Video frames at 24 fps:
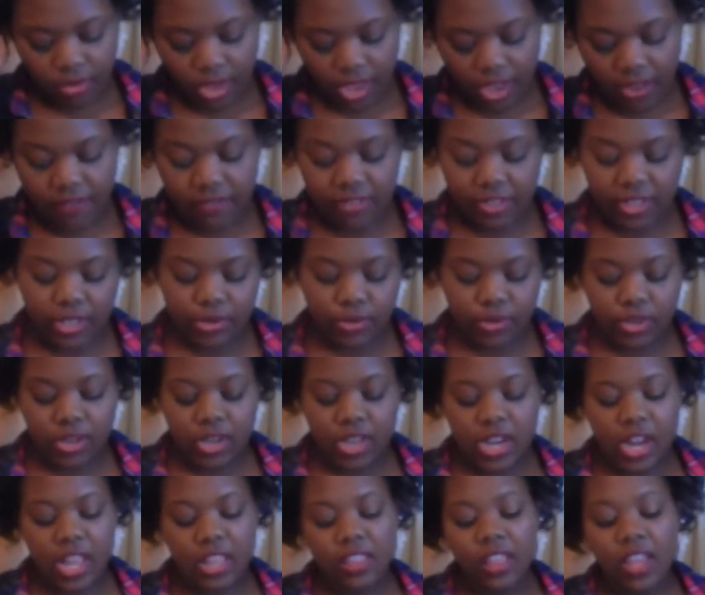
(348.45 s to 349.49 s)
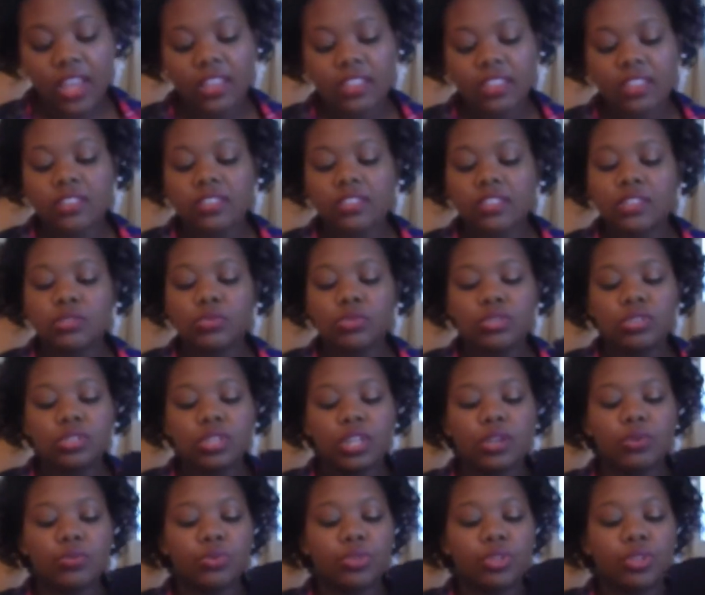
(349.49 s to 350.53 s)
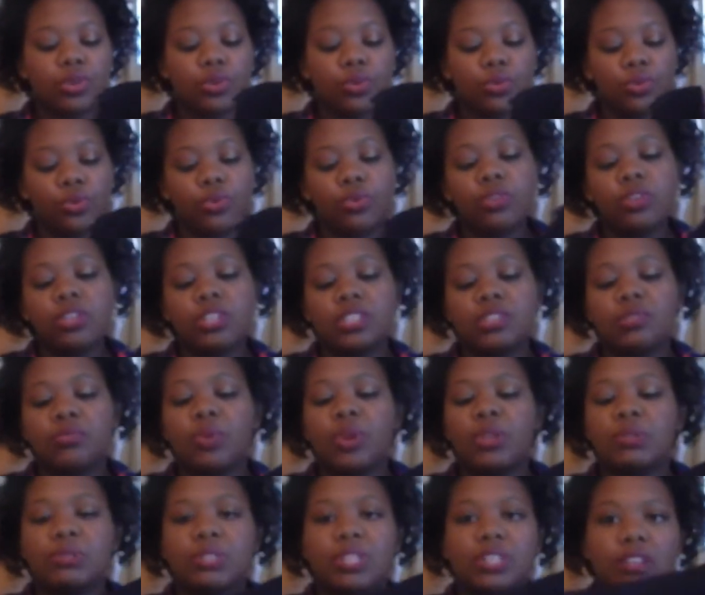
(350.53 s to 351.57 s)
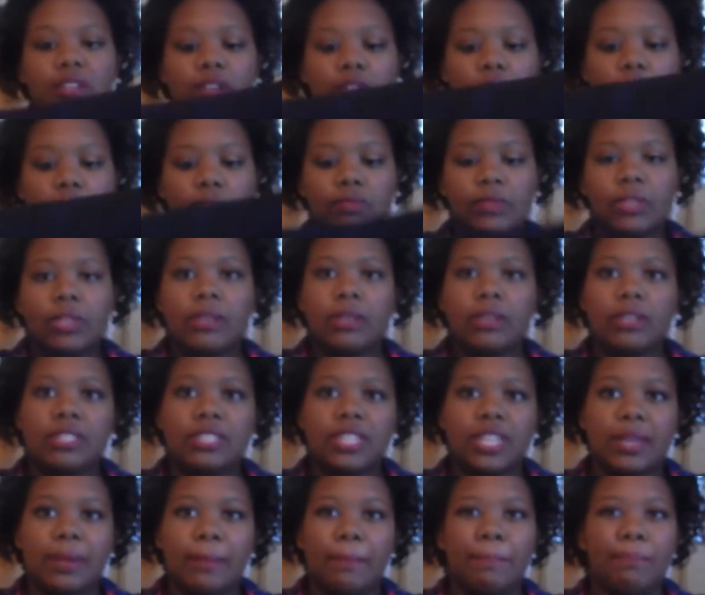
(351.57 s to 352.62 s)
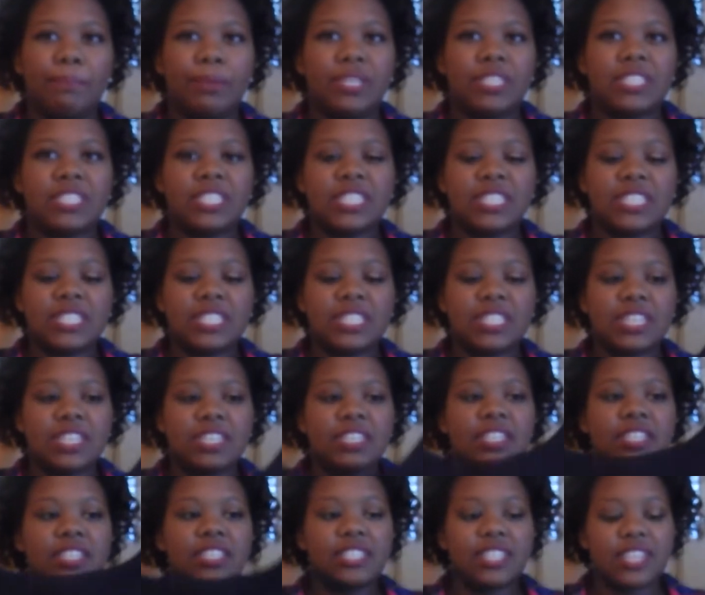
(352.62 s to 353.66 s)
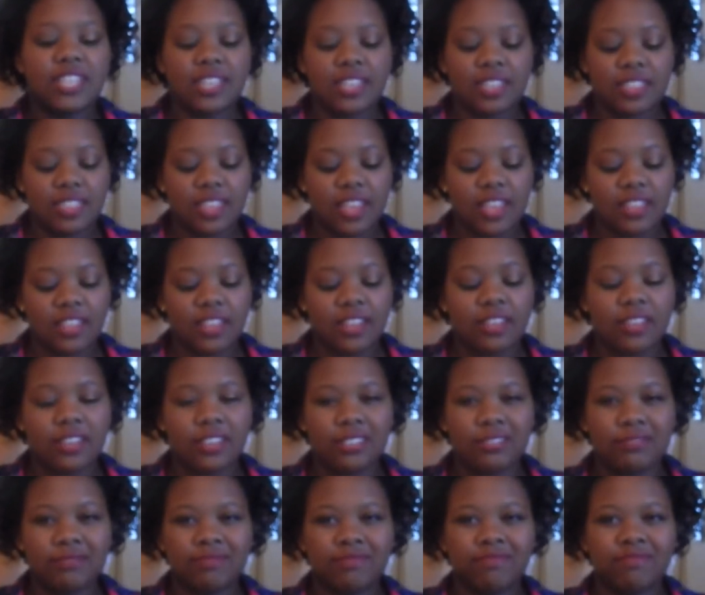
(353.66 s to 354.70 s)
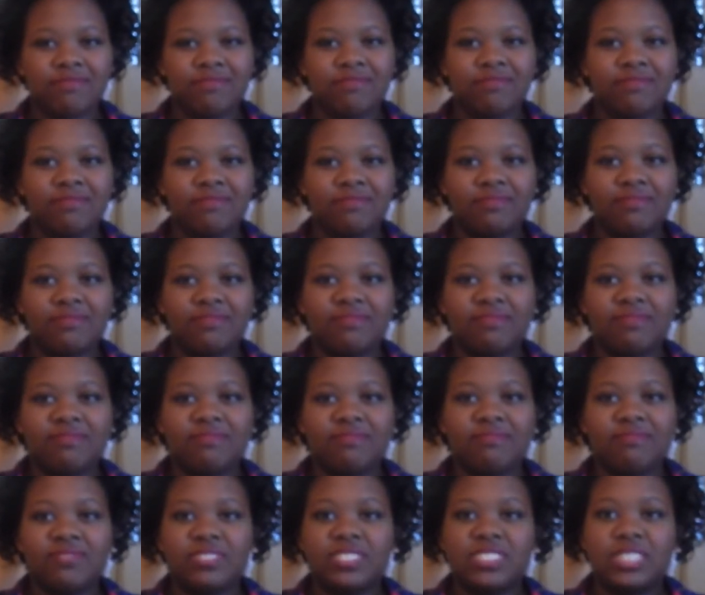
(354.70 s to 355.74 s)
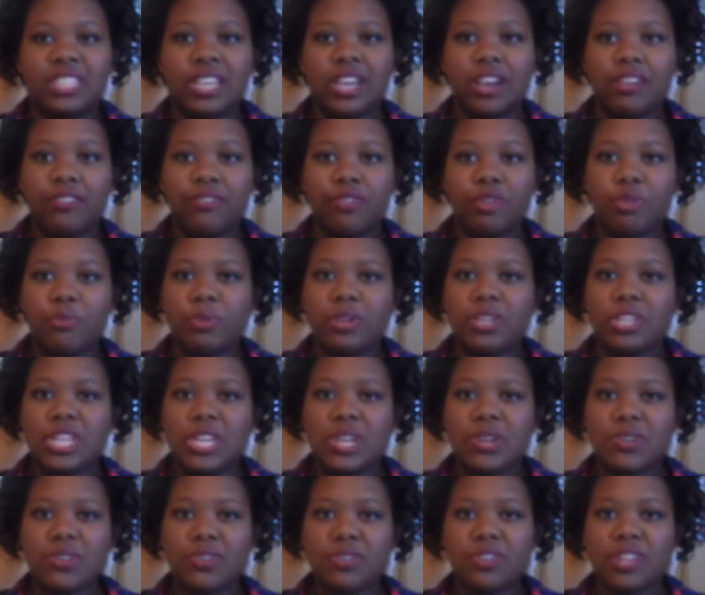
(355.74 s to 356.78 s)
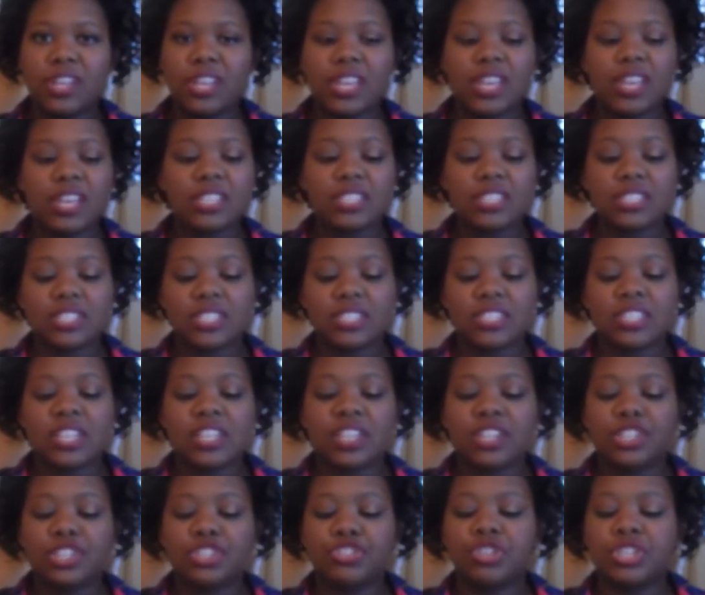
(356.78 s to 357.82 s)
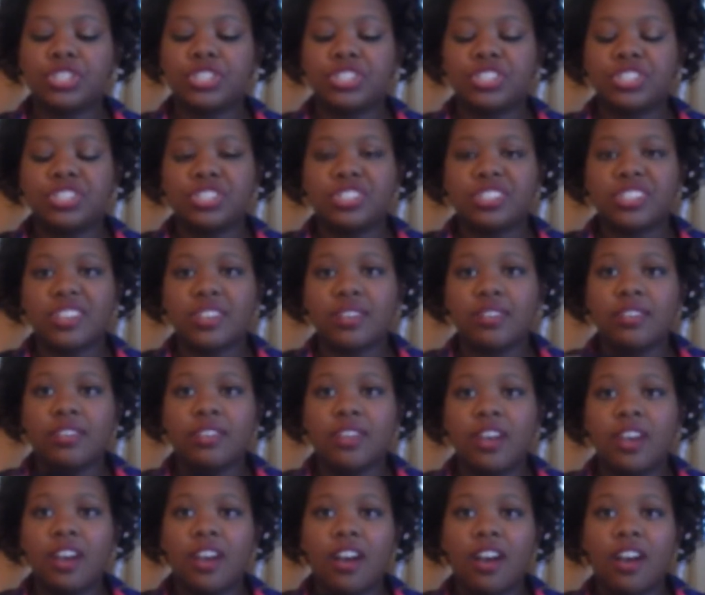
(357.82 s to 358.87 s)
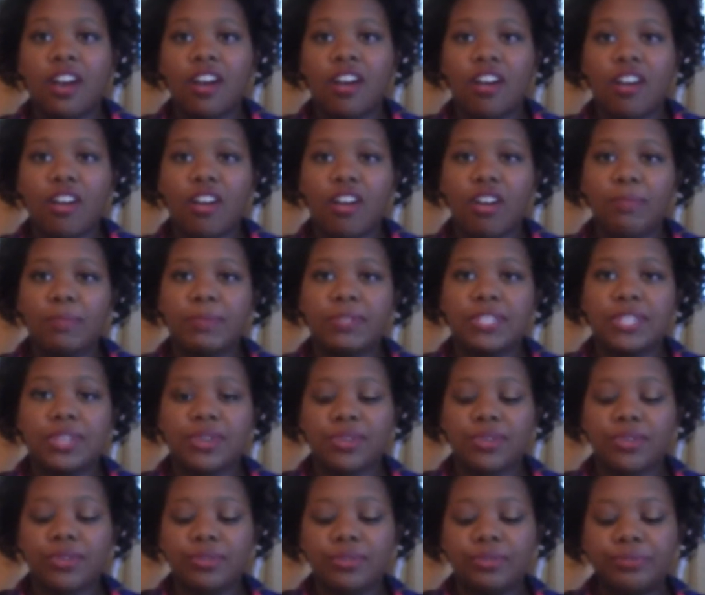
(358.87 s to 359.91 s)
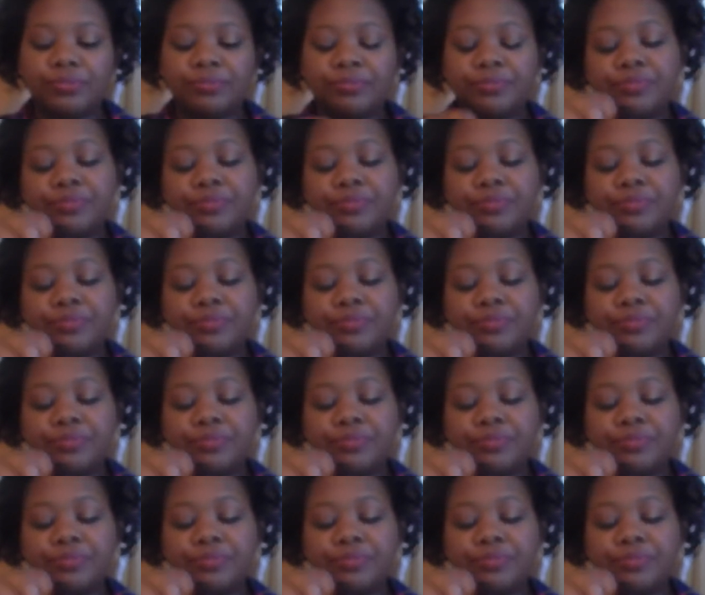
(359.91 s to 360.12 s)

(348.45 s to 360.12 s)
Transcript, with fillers: I have this one, and I like this one's like really cool because it reminds me like it's like businessy because it's like that like tougher material, I guess. It's not like stretchy, it's just like a hard material.